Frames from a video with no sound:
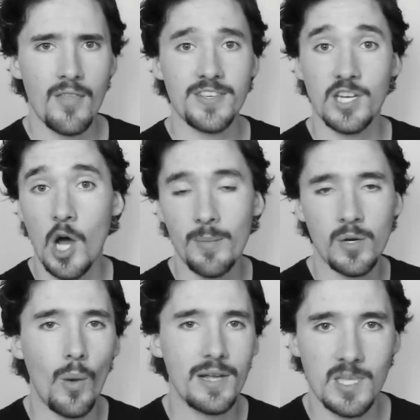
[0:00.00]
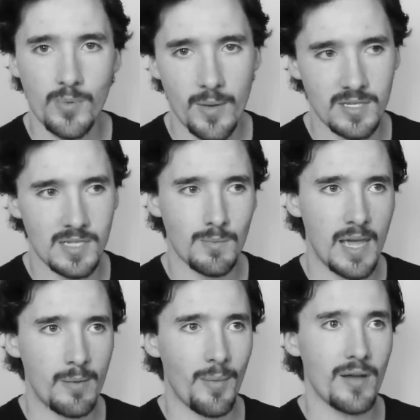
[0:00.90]
There's a common white supremacist
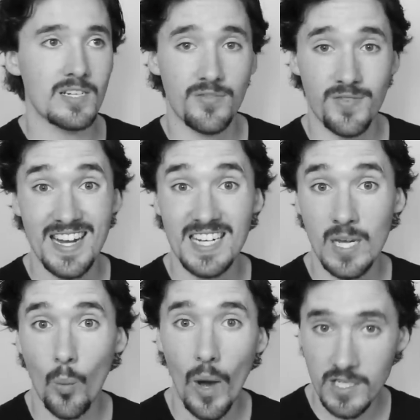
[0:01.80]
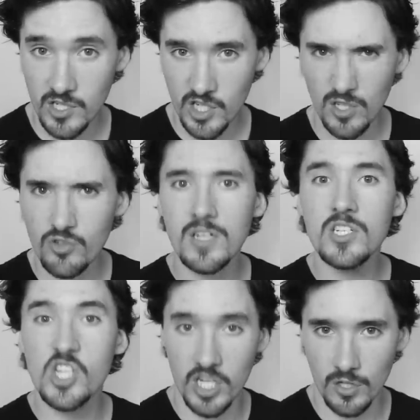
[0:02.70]
meme about defending white
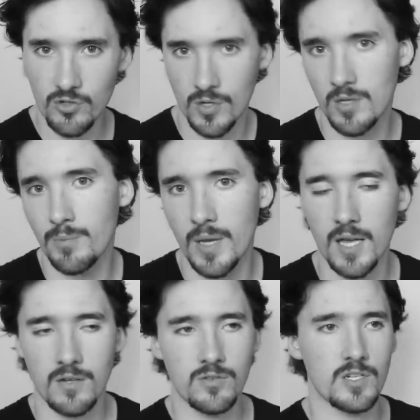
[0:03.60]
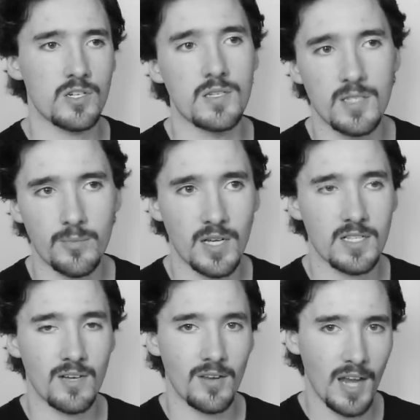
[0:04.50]
children, children being traditionally
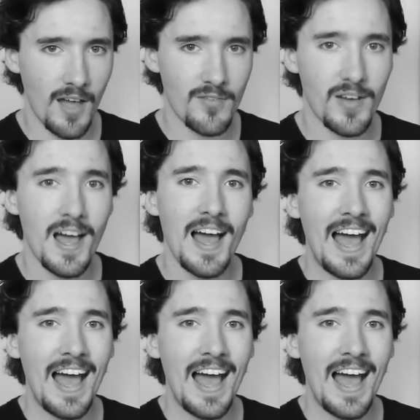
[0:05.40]
subjects of love.